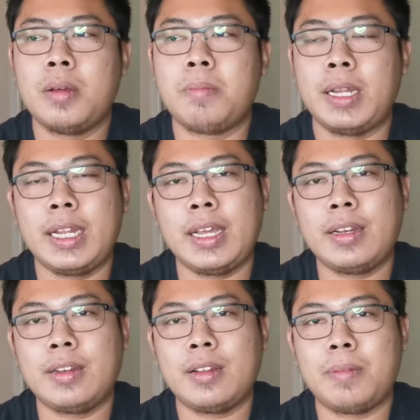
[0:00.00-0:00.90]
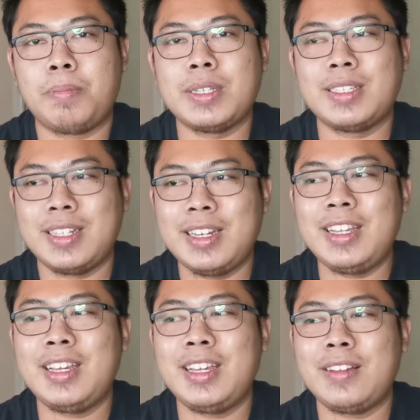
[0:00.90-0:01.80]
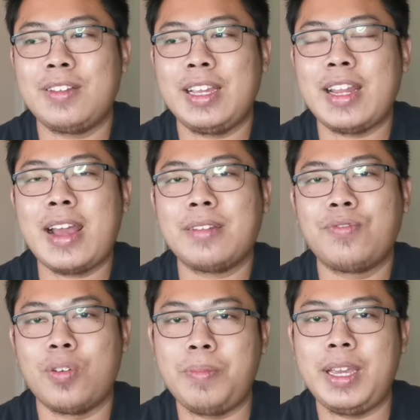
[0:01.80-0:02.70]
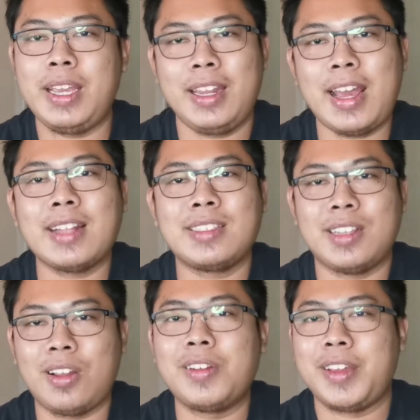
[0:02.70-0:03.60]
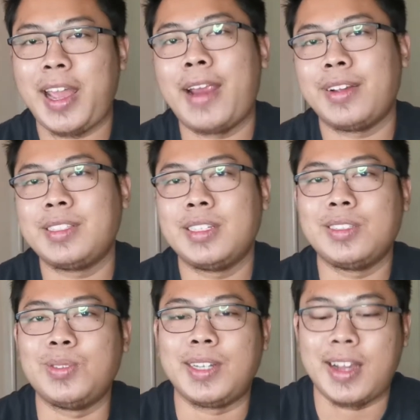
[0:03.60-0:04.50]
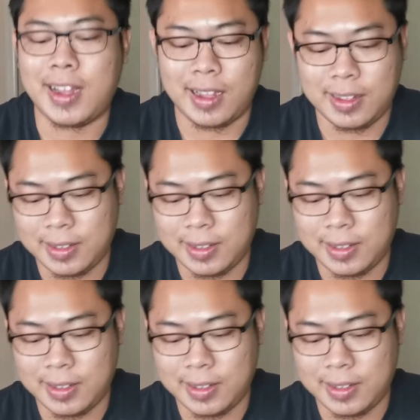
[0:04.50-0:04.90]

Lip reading: But then, personally, it for me it adds a lot of character to the car.